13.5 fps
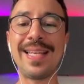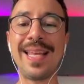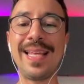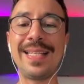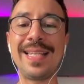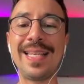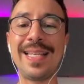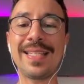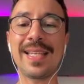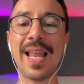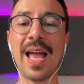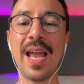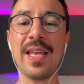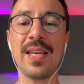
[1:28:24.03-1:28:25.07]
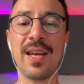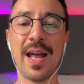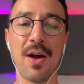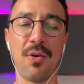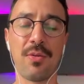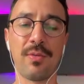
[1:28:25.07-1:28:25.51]
in this line
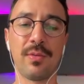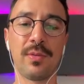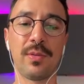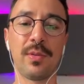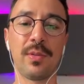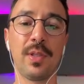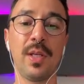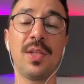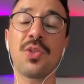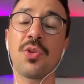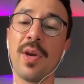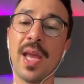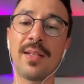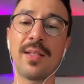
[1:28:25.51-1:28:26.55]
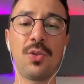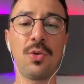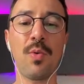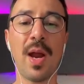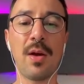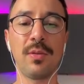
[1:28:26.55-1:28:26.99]
now is connected to
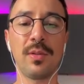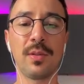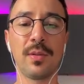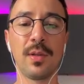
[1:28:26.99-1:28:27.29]
ground.